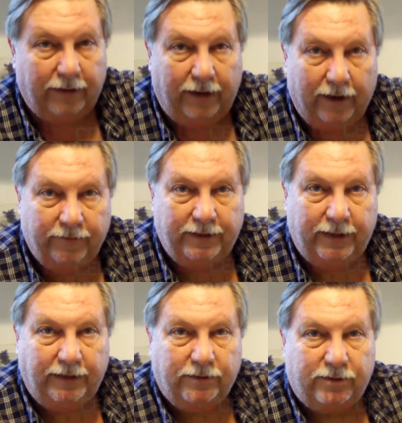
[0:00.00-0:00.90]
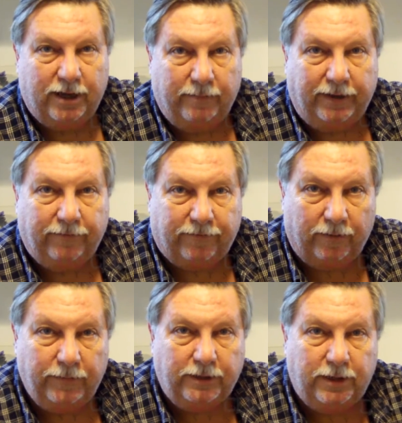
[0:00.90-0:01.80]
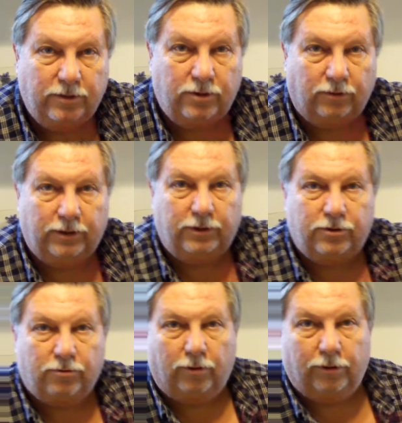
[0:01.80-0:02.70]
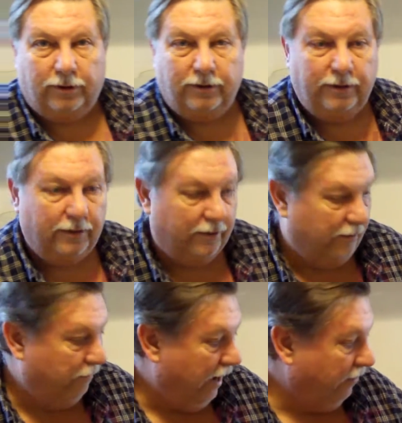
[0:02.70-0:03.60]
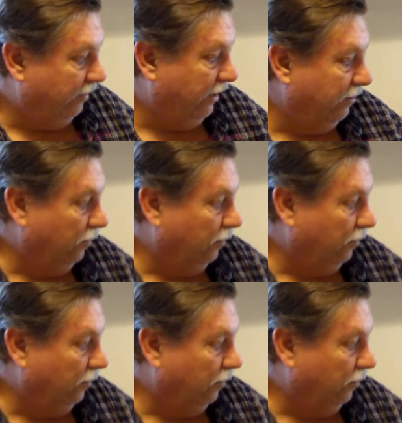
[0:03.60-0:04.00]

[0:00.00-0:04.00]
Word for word: everything is coming from the digital controller mounted in the